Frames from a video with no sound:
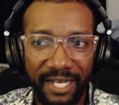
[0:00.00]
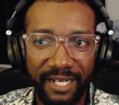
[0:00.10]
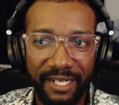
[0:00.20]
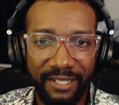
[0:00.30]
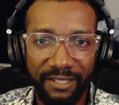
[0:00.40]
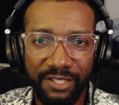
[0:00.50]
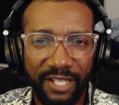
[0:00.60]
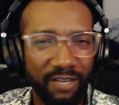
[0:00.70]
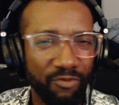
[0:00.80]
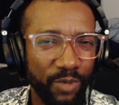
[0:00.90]
just kind
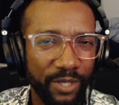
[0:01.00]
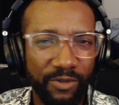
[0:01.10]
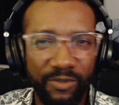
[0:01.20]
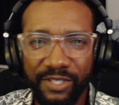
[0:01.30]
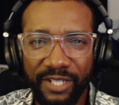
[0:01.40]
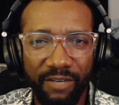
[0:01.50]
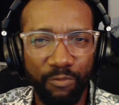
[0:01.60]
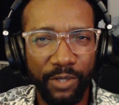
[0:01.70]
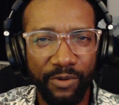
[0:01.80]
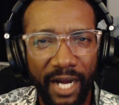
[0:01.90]
of weird, this kind of
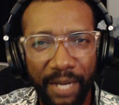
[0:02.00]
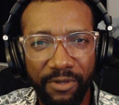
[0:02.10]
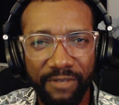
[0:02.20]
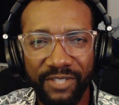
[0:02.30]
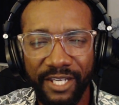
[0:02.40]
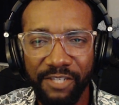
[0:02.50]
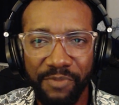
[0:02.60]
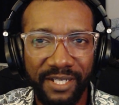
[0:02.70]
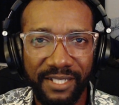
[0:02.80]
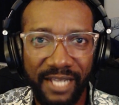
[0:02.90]
weird hybrid of things,
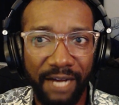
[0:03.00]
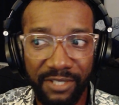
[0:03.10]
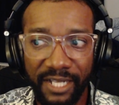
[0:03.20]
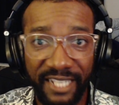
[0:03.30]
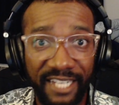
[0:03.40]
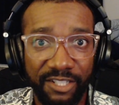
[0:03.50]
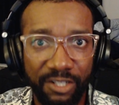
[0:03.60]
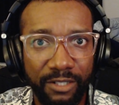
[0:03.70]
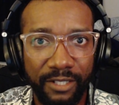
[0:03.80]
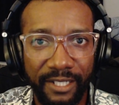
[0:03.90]
because I was like, that's
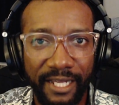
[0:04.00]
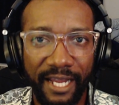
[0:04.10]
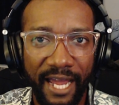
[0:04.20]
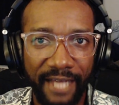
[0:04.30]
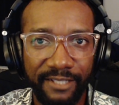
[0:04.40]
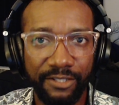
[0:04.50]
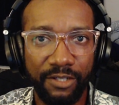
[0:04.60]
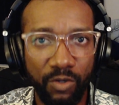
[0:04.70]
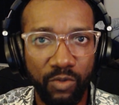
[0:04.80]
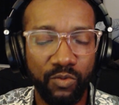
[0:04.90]
good that it has its
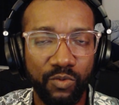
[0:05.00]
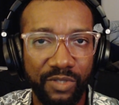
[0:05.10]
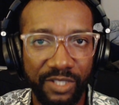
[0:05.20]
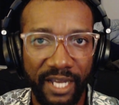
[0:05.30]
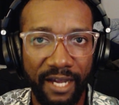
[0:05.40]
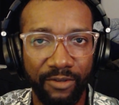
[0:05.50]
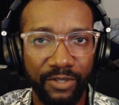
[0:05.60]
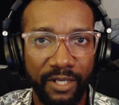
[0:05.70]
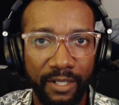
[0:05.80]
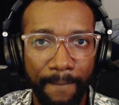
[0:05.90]
own sound.
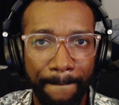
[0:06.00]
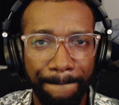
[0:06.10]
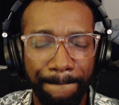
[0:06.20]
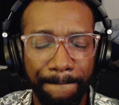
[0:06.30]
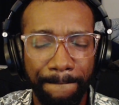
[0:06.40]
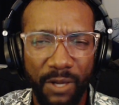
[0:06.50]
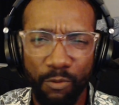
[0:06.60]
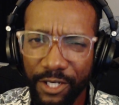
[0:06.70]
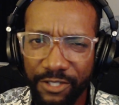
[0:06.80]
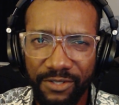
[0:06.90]

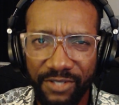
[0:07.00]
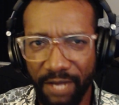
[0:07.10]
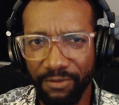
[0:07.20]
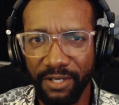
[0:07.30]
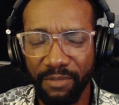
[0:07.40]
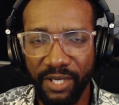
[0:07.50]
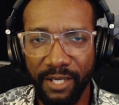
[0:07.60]
What's your sound going to be?